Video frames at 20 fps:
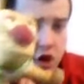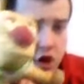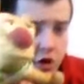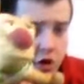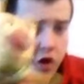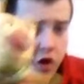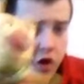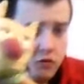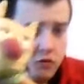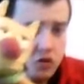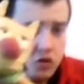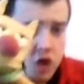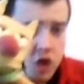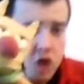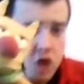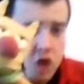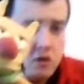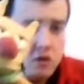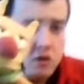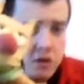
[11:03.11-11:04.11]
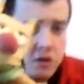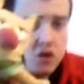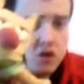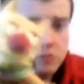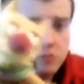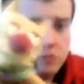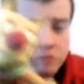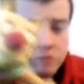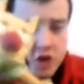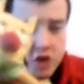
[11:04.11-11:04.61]
Well, of course, I only met
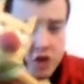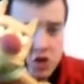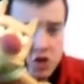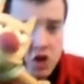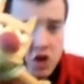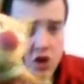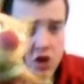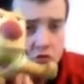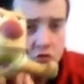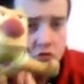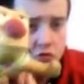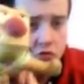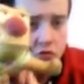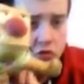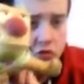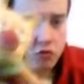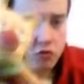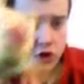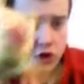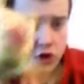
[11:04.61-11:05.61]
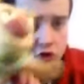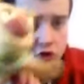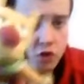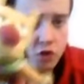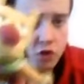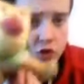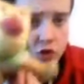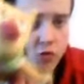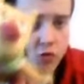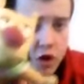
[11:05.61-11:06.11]
him a bit. Well, I
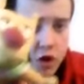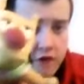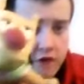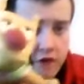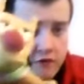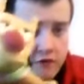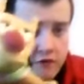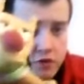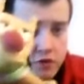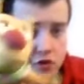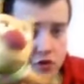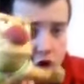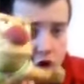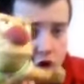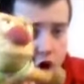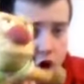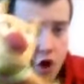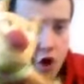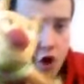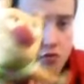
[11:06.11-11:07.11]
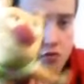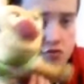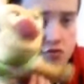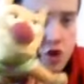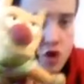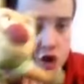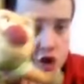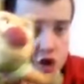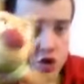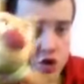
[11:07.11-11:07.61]
don't know why, Fierce. I
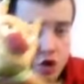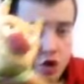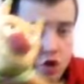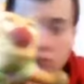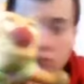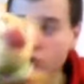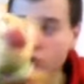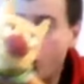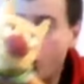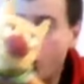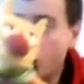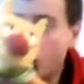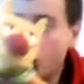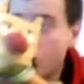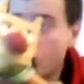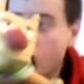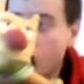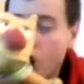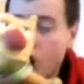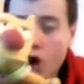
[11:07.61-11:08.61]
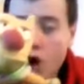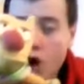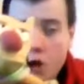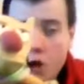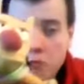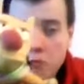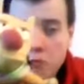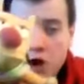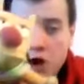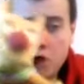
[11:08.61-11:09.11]
really don't know.
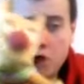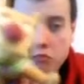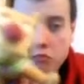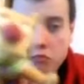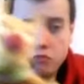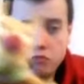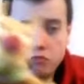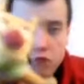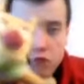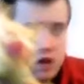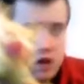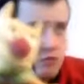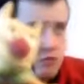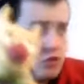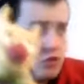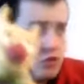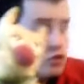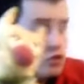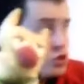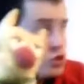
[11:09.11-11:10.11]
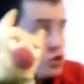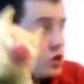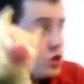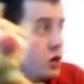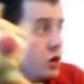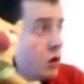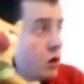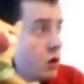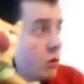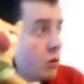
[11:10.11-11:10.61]
But whatever it is,
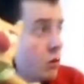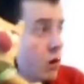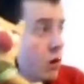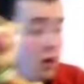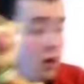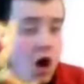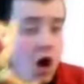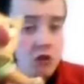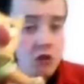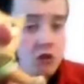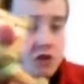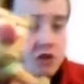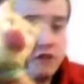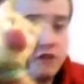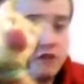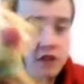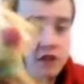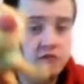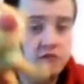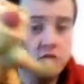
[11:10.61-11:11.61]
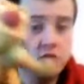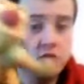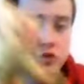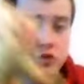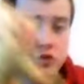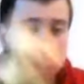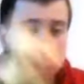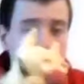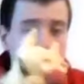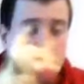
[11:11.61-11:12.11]
well, I'll say the last few
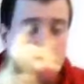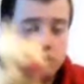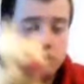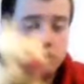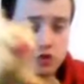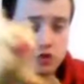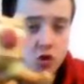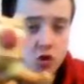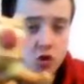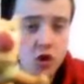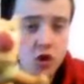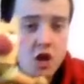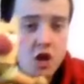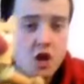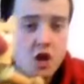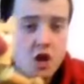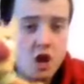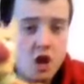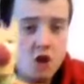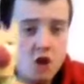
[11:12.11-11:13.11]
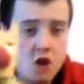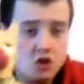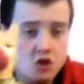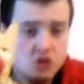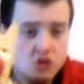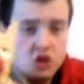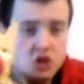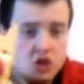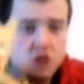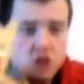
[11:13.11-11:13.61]
words for, a Dog, uh,
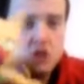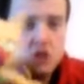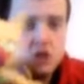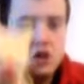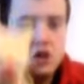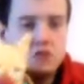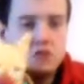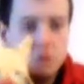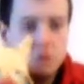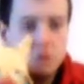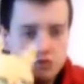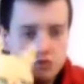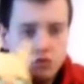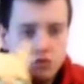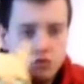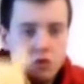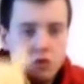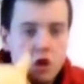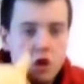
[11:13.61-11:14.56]
just in case he gets emotional.